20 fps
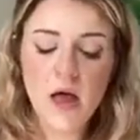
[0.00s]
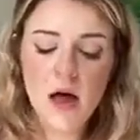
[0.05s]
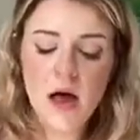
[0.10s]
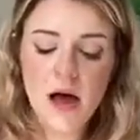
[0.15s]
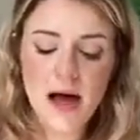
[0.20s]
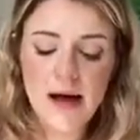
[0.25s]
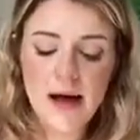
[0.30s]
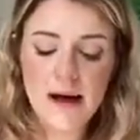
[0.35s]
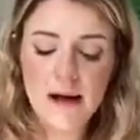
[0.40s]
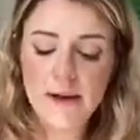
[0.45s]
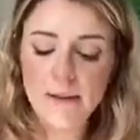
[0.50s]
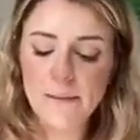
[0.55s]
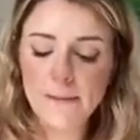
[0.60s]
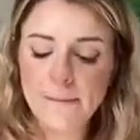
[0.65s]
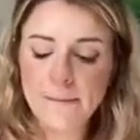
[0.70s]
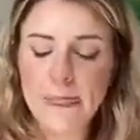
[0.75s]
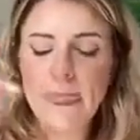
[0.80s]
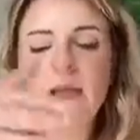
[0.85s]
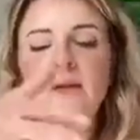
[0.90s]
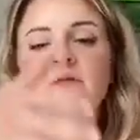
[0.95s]

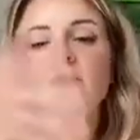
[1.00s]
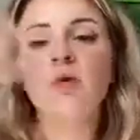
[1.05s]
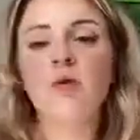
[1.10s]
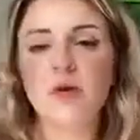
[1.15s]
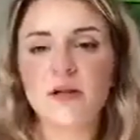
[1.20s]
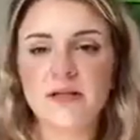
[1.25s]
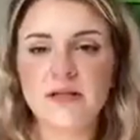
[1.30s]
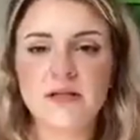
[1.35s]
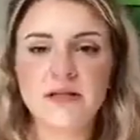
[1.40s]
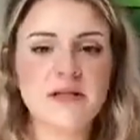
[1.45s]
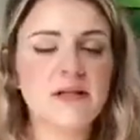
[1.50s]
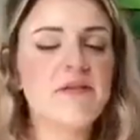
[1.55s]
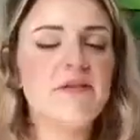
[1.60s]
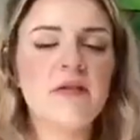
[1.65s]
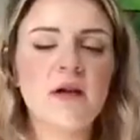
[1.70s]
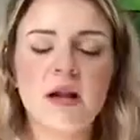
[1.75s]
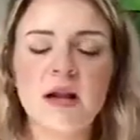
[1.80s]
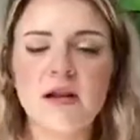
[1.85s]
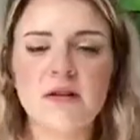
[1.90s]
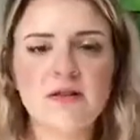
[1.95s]
And of course, if
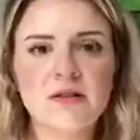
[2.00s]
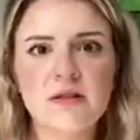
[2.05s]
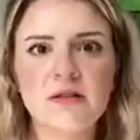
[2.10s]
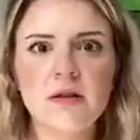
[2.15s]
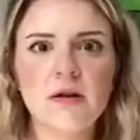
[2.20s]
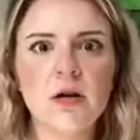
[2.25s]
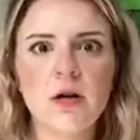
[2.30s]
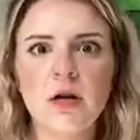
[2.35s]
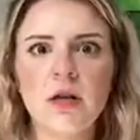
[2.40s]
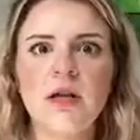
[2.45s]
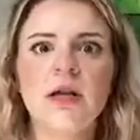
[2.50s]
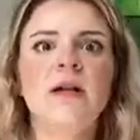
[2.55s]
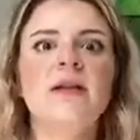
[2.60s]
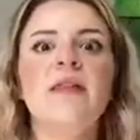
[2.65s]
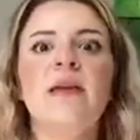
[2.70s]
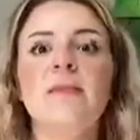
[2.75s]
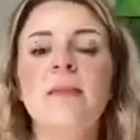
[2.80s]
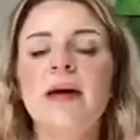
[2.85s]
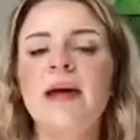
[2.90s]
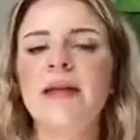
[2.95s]
their hair is curlier,
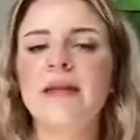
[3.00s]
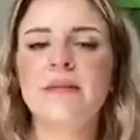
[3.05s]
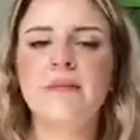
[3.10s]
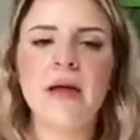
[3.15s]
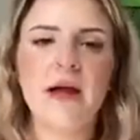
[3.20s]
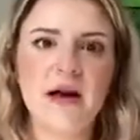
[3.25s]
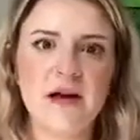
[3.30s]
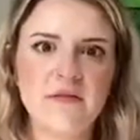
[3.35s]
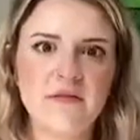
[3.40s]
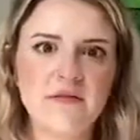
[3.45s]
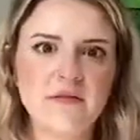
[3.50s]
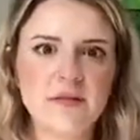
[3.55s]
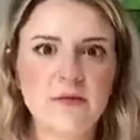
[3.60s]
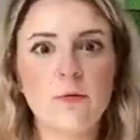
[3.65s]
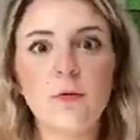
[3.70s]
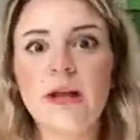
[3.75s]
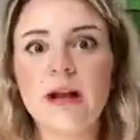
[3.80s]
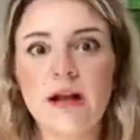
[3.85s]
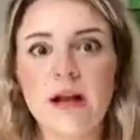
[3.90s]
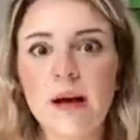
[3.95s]
they might have to
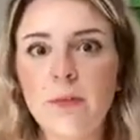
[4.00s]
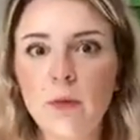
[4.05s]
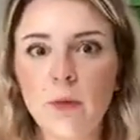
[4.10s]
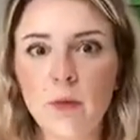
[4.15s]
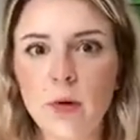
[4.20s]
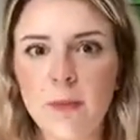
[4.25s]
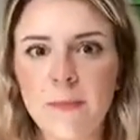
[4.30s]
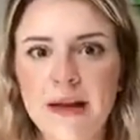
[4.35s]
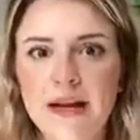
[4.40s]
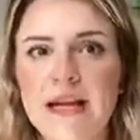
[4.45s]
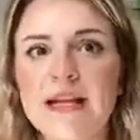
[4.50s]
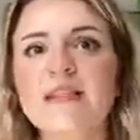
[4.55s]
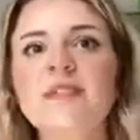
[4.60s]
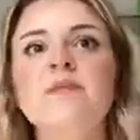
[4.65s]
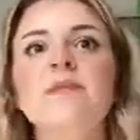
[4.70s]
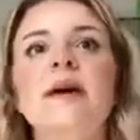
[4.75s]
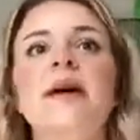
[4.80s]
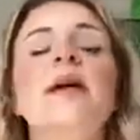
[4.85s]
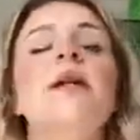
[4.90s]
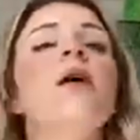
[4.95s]
wait a couple more minutes,
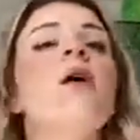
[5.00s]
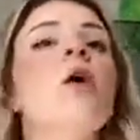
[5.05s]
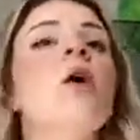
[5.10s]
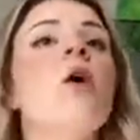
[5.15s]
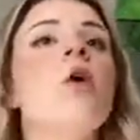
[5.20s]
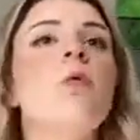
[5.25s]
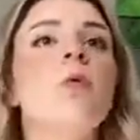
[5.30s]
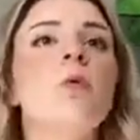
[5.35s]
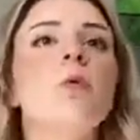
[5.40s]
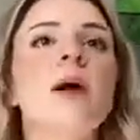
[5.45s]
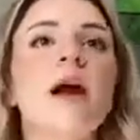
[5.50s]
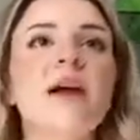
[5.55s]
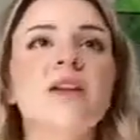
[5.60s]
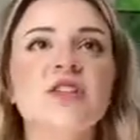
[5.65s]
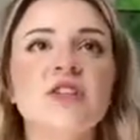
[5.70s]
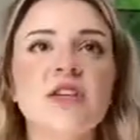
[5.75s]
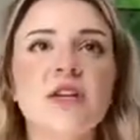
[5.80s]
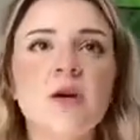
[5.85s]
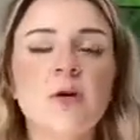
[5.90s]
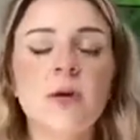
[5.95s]
but when we're
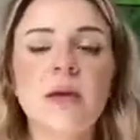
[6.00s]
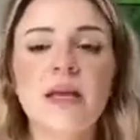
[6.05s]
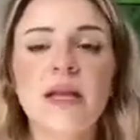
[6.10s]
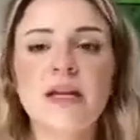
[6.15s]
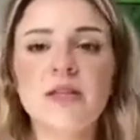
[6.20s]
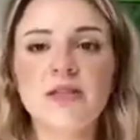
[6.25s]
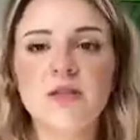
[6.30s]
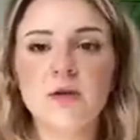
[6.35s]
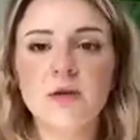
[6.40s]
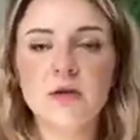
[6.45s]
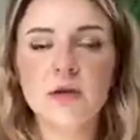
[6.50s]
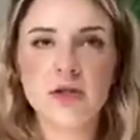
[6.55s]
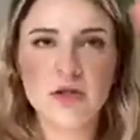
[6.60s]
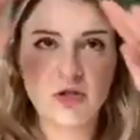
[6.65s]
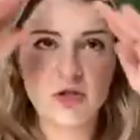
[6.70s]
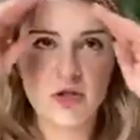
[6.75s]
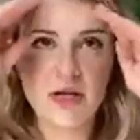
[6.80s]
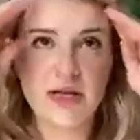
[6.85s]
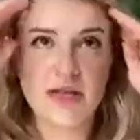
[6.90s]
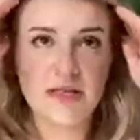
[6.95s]
actually going in and doing the
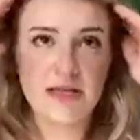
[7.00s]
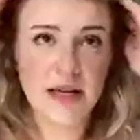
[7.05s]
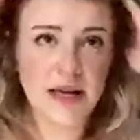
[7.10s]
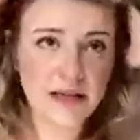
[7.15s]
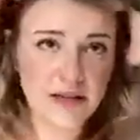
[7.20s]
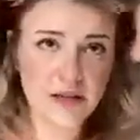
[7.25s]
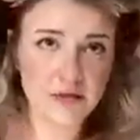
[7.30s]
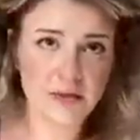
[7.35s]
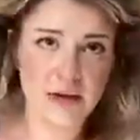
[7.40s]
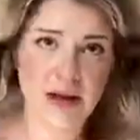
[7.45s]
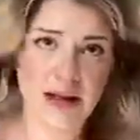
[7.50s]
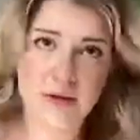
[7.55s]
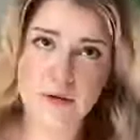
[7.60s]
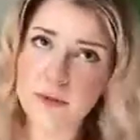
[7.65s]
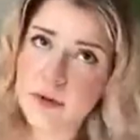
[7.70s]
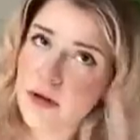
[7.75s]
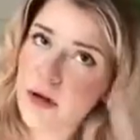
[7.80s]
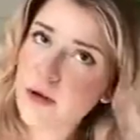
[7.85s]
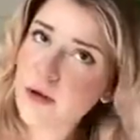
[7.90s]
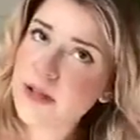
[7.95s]
strand test, right,
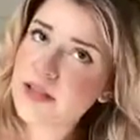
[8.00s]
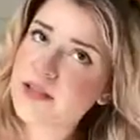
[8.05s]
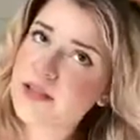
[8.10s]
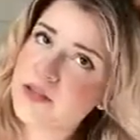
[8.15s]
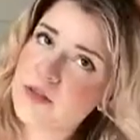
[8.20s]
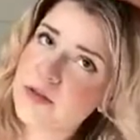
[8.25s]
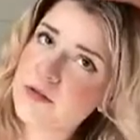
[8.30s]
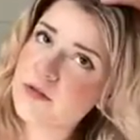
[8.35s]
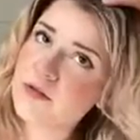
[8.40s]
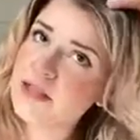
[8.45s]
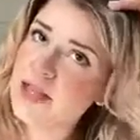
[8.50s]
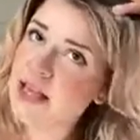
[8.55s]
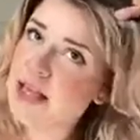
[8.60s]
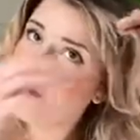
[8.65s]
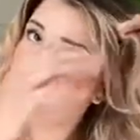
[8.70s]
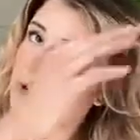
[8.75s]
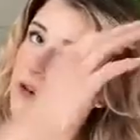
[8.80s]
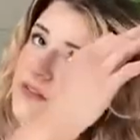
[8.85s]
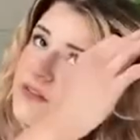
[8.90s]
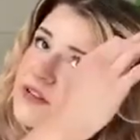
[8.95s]
we're going to
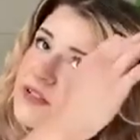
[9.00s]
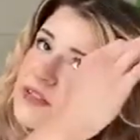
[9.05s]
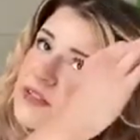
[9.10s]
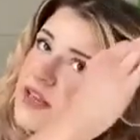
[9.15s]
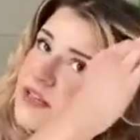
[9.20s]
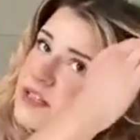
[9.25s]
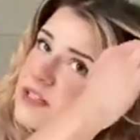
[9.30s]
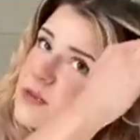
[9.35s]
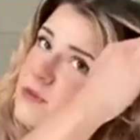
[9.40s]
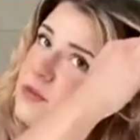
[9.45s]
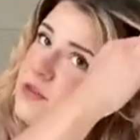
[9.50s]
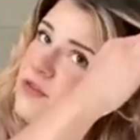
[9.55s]
take whatever section we're